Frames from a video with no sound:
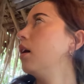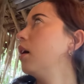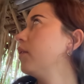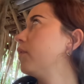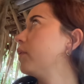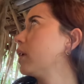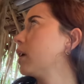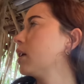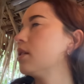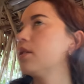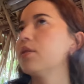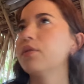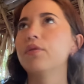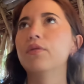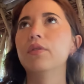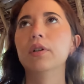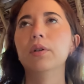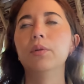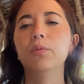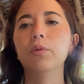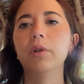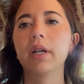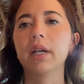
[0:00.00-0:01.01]
forgot to
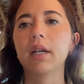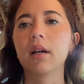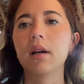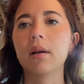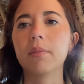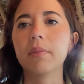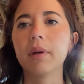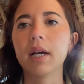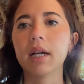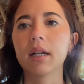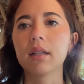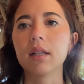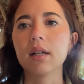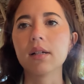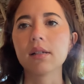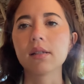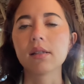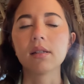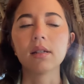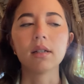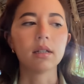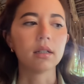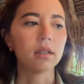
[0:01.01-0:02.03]
film when I got back
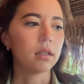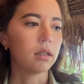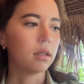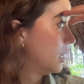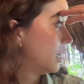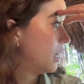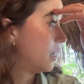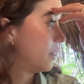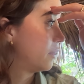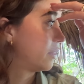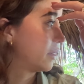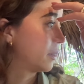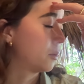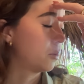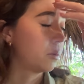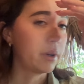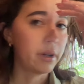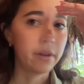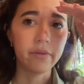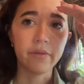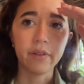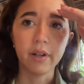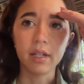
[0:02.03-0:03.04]
last night. I found
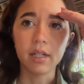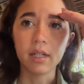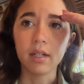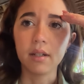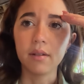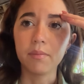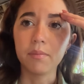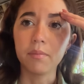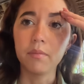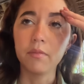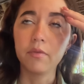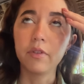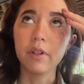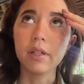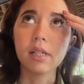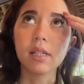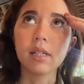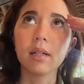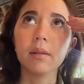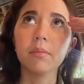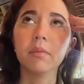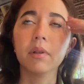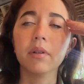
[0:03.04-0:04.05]
Wi-Fi and I
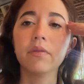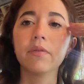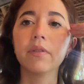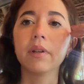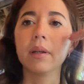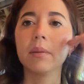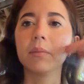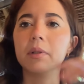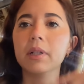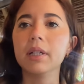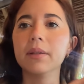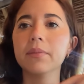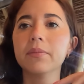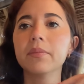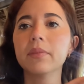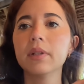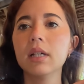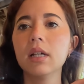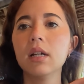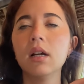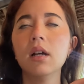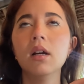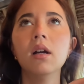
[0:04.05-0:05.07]
FaceTimed my family.
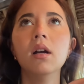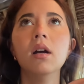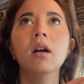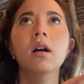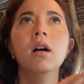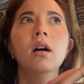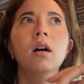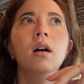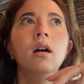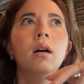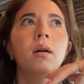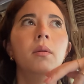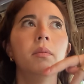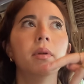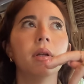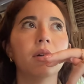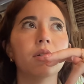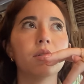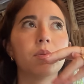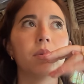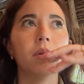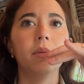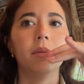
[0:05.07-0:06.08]
That
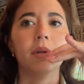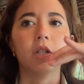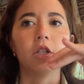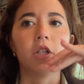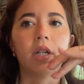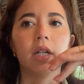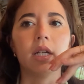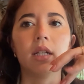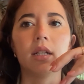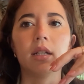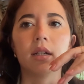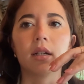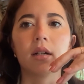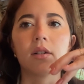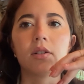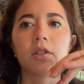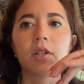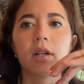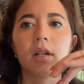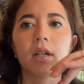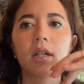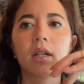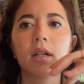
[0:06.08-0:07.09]
was pretty much it, then it got
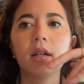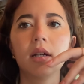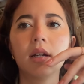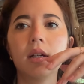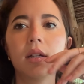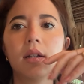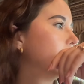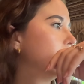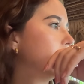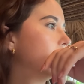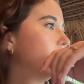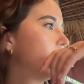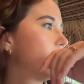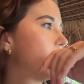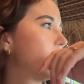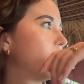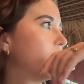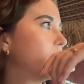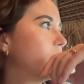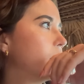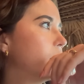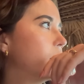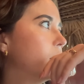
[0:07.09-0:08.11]
dark.
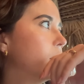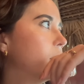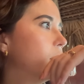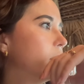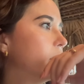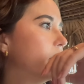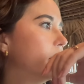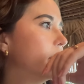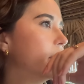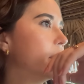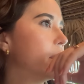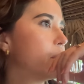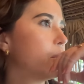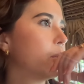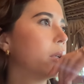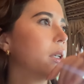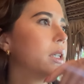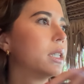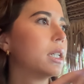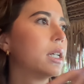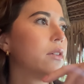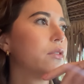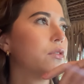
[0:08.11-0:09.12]
So it is
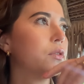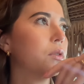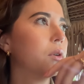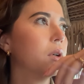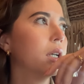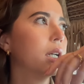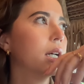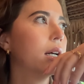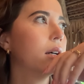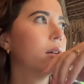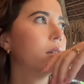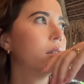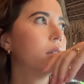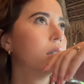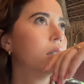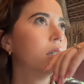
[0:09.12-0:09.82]
what, day four now?